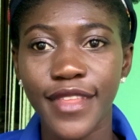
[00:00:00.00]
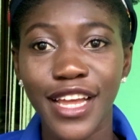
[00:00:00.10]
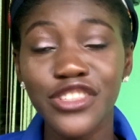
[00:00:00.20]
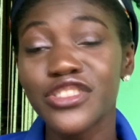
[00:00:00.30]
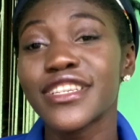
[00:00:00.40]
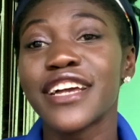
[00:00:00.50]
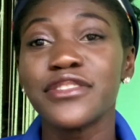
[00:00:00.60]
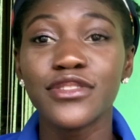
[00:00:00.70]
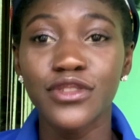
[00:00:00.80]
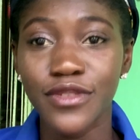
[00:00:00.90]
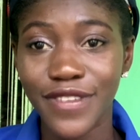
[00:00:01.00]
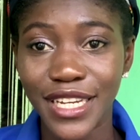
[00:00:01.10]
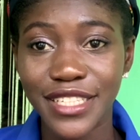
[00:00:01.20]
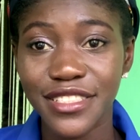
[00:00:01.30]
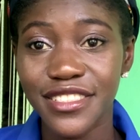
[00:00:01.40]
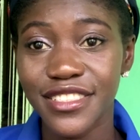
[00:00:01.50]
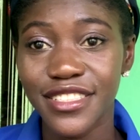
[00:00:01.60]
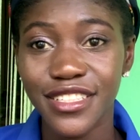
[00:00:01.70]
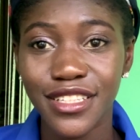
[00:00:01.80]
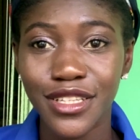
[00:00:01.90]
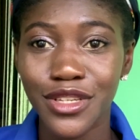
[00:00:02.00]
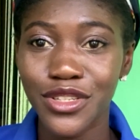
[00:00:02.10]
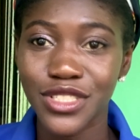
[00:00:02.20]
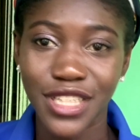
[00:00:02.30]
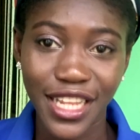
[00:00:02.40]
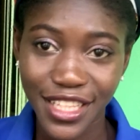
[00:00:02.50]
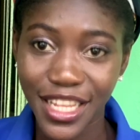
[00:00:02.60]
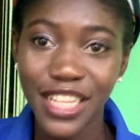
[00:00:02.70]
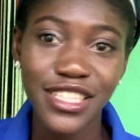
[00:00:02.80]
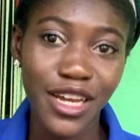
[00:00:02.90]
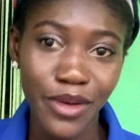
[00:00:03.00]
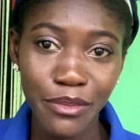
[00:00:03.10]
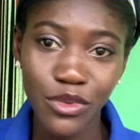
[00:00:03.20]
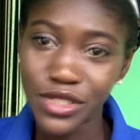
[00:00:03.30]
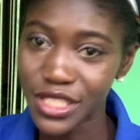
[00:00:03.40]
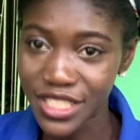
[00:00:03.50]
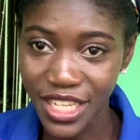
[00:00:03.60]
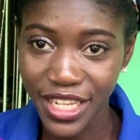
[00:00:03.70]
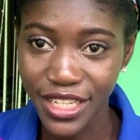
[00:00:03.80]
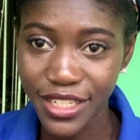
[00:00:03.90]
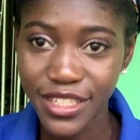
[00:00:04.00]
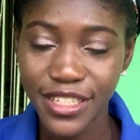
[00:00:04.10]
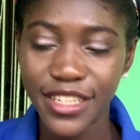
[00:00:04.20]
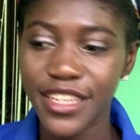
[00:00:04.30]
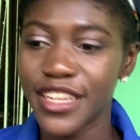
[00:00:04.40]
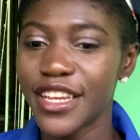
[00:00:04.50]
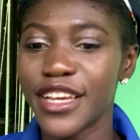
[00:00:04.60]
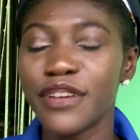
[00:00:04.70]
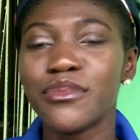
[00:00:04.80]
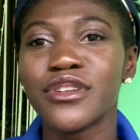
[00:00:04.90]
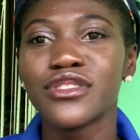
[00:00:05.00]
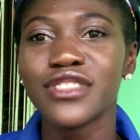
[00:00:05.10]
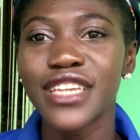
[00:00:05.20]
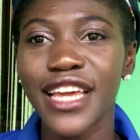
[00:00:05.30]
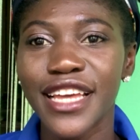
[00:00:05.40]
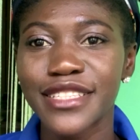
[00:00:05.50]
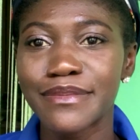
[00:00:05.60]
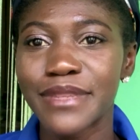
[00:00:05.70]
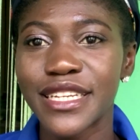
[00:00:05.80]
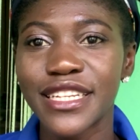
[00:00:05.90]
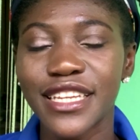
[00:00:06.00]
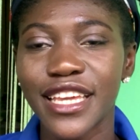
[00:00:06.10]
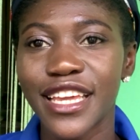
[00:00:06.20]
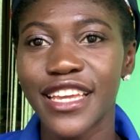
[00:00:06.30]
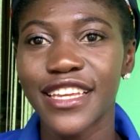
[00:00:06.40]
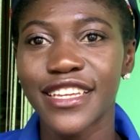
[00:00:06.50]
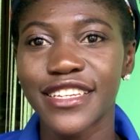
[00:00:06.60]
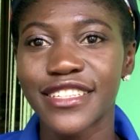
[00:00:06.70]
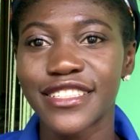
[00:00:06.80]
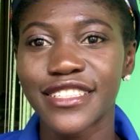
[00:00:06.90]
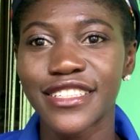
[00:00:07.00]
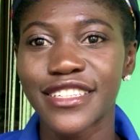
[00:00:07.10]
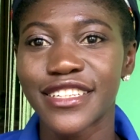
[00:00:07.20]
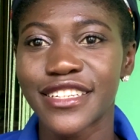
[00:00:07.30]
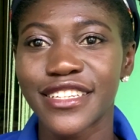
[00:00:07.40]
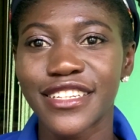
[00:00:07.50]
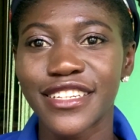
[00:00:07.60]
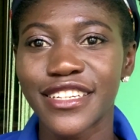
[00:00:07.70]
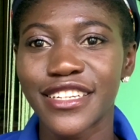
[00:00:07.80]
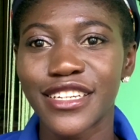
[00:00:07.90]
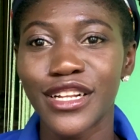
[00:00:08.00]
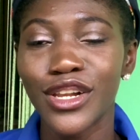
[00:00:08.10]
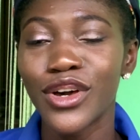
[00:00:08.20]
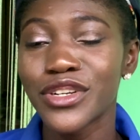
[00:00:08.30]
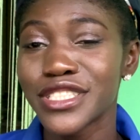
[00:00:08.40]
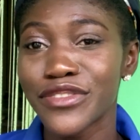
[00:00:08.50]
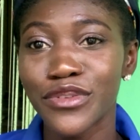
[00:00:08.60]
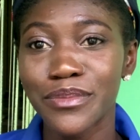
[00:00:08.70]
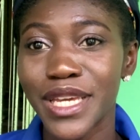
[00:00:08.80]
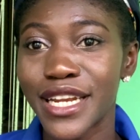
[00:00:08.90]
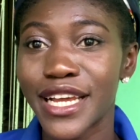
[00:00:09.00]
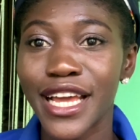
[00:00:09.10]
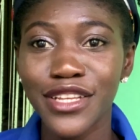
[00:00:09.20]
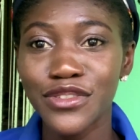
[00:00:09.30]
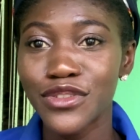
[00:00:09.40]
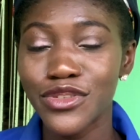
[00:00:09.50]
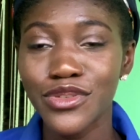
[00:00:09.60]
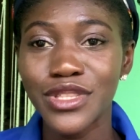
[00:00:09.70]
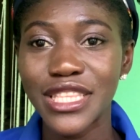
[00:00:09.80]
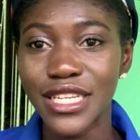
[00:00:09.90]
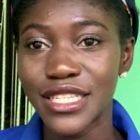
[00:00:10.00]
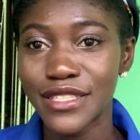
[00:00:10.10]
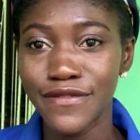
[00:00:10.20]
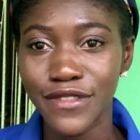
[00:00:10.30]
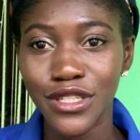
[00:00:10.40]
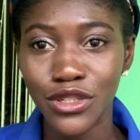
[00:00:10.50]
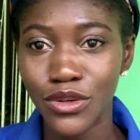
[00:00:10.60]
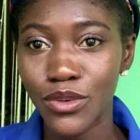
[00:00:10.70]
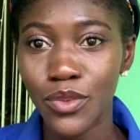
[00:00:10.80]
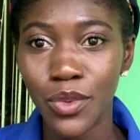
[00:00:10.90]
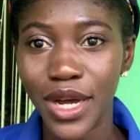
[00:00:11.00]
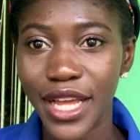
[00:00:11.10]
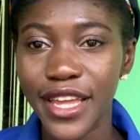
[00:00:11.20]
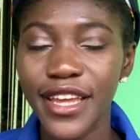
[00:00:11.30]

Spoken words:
I just had to do that because like that's how I mostly sign in. But today has been a long day for me and I had to do this video. Why?